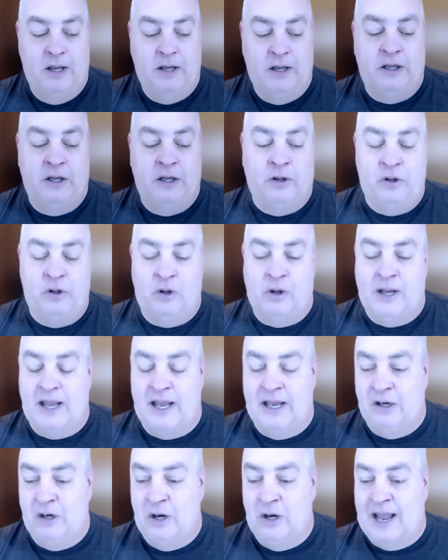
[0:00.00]

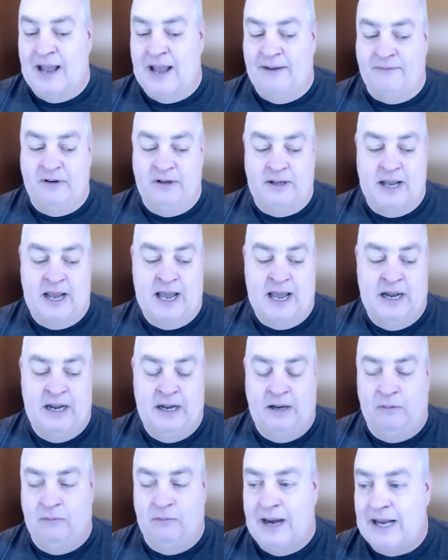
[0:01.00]
and you haven't had
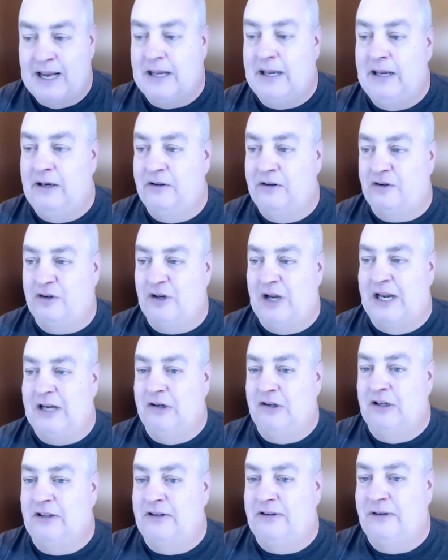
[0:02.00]
any rankings
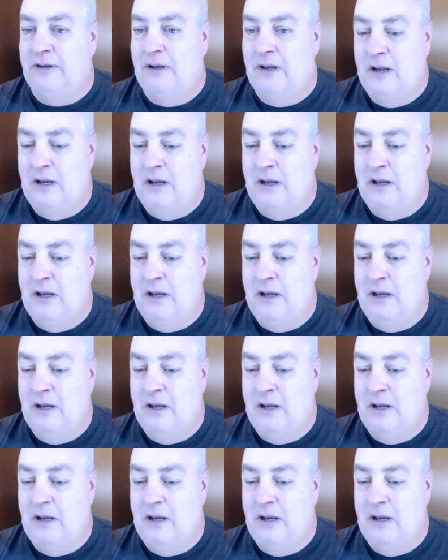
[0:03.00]
changes